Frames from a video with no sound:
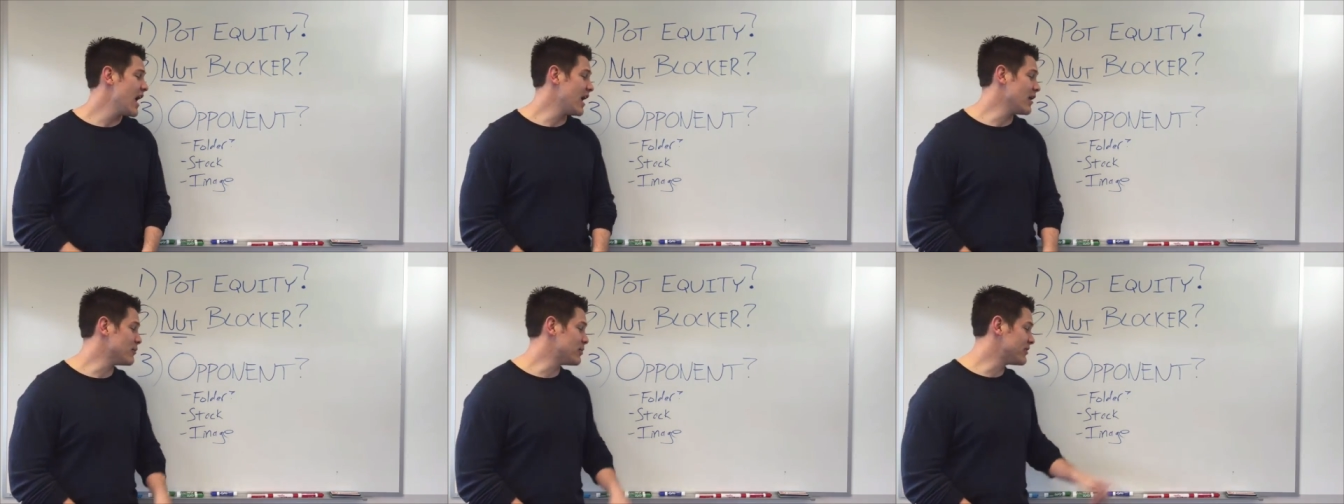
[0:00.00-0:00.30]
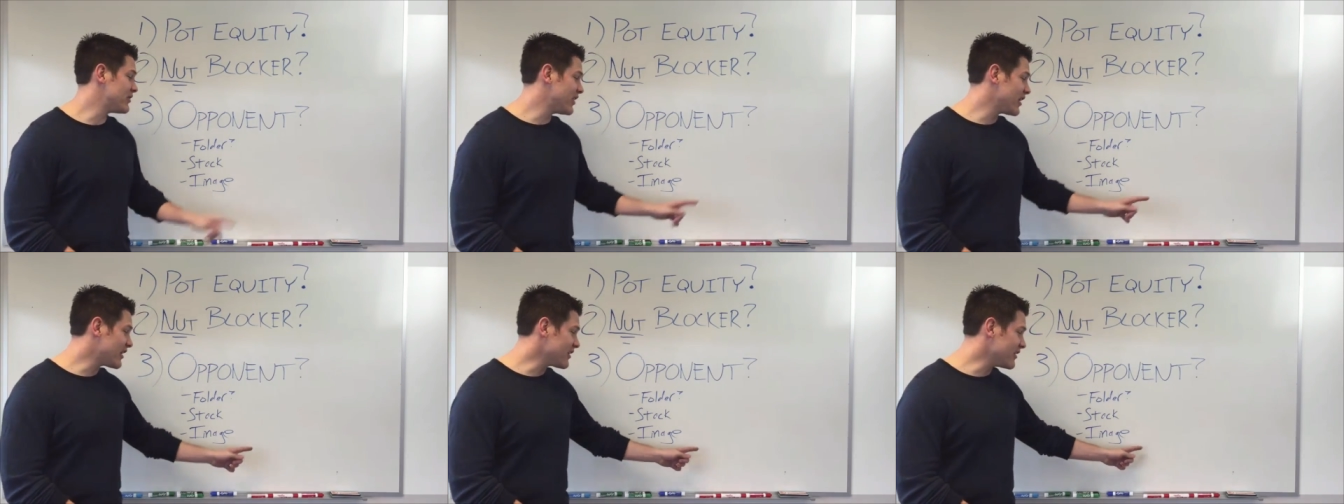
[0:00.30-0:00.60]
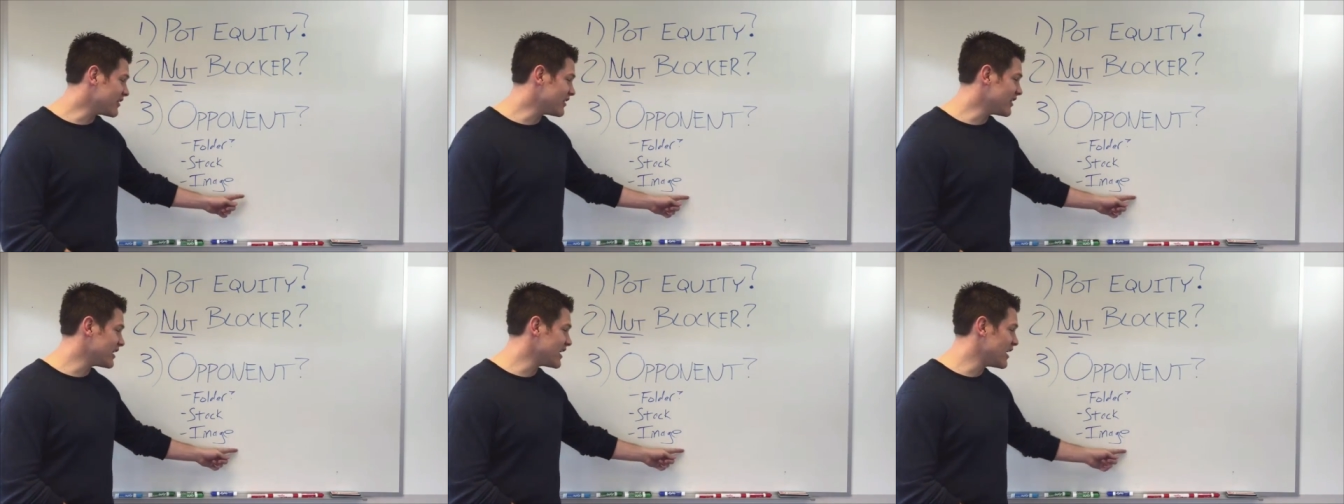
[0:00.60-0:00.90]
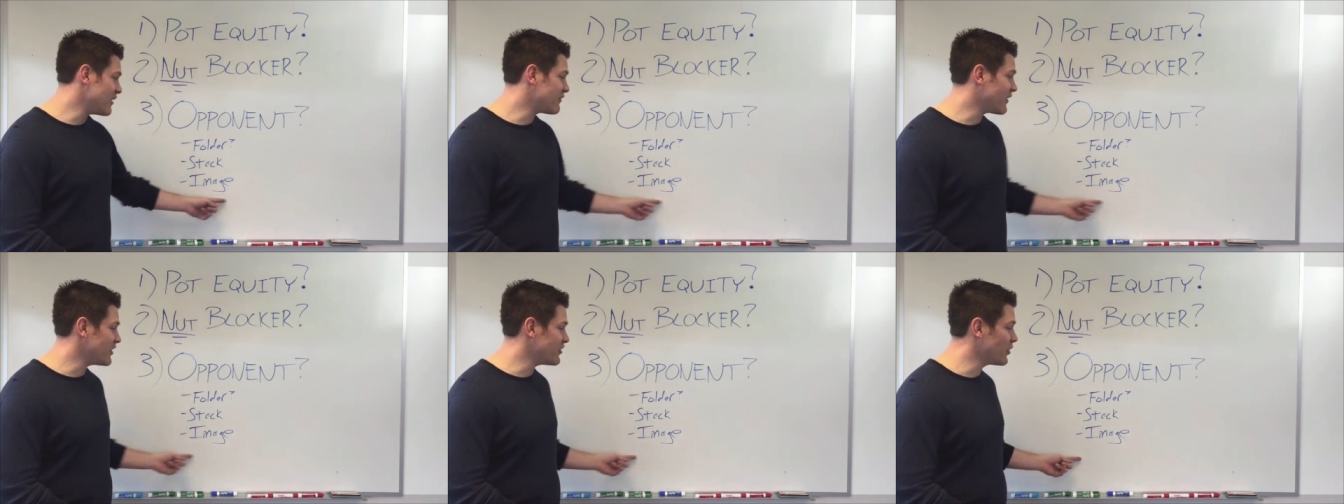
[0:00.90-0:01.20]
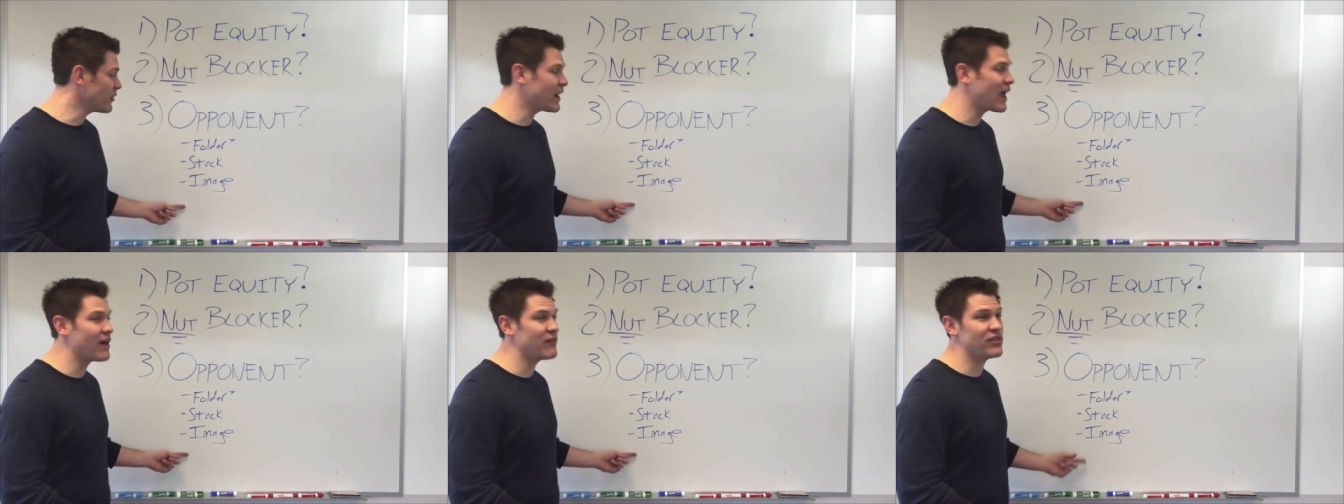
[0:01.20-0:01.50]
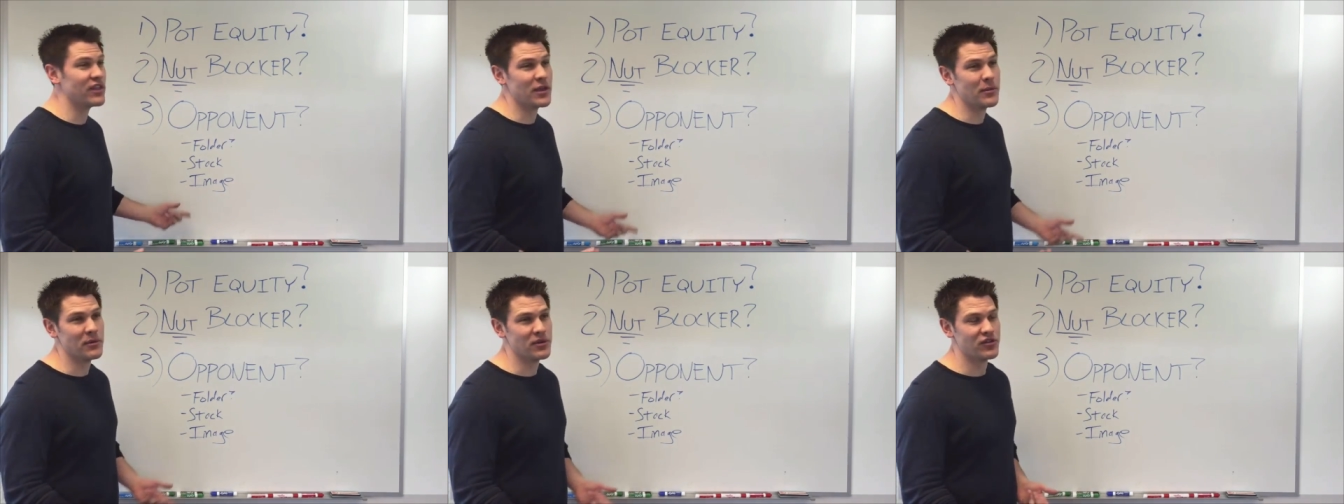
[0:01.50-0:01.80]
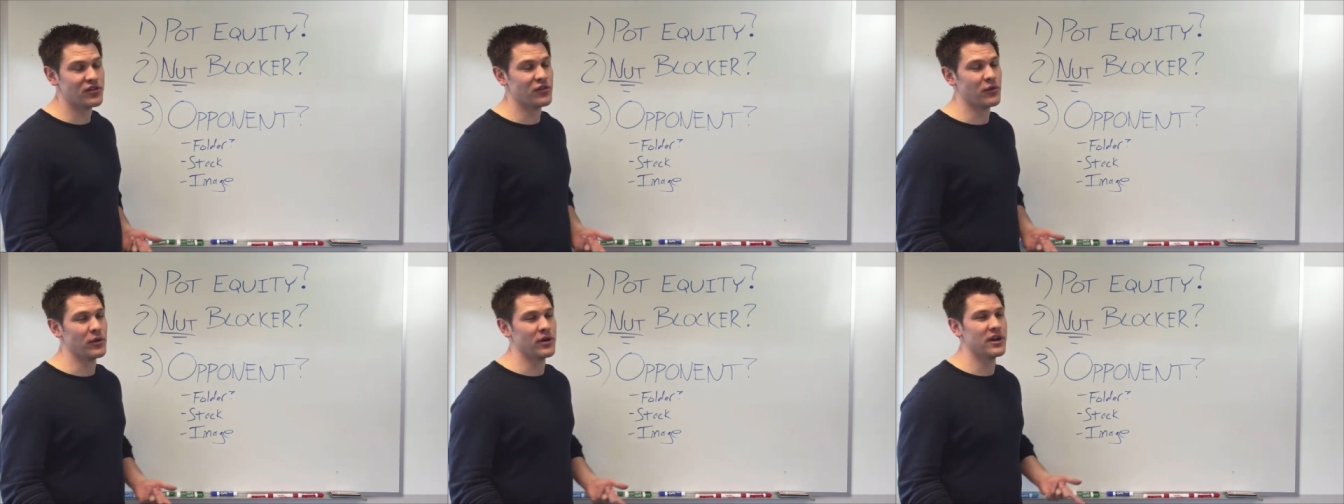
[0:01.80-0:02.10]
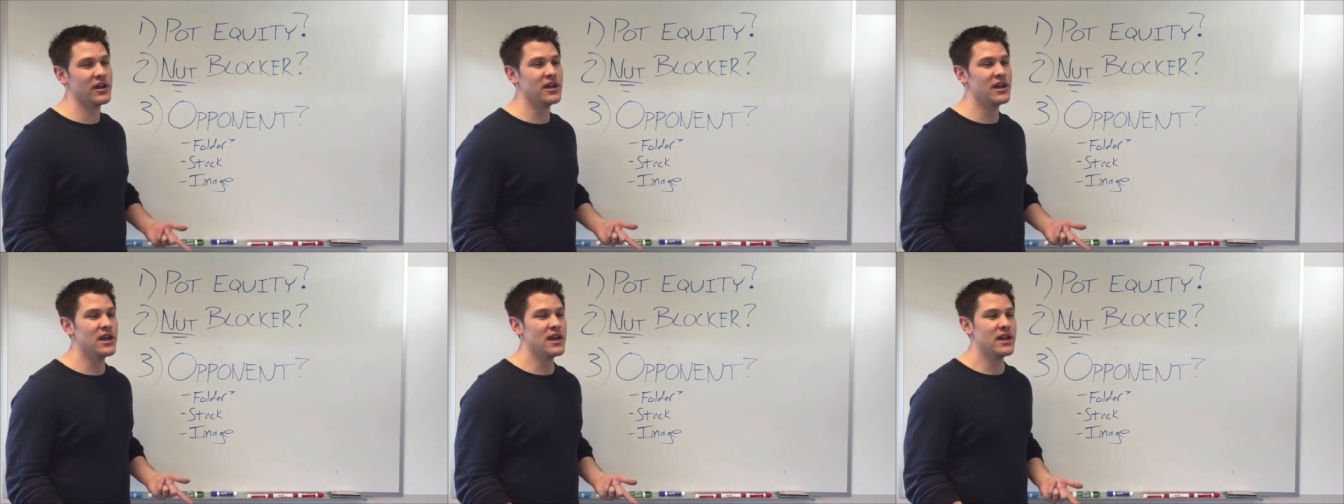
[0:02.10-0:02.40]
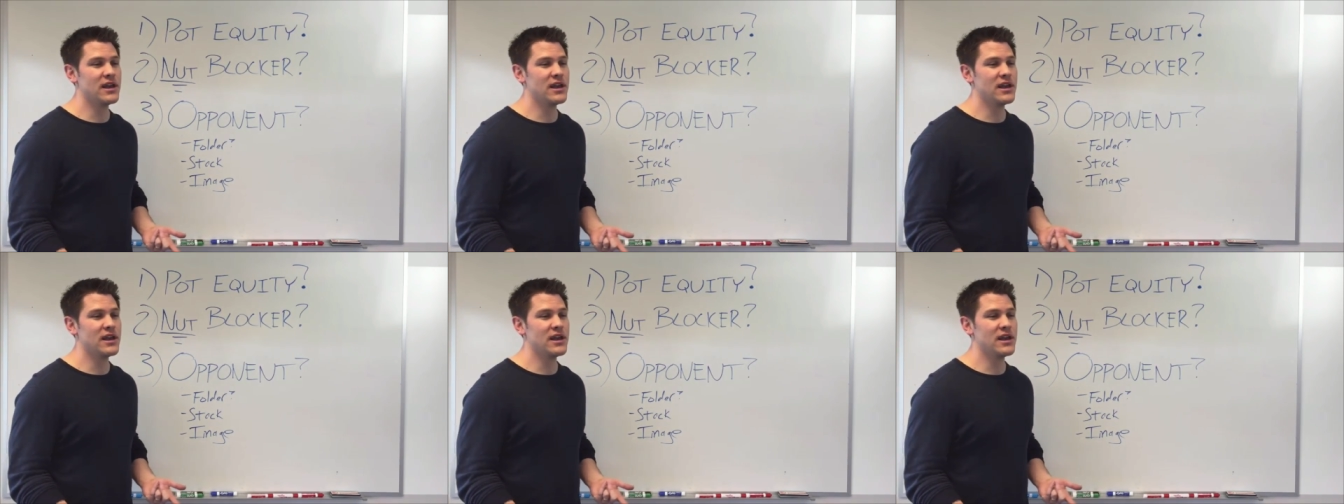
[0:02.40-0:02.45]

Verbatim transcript: and particularly if I don't have the image for it.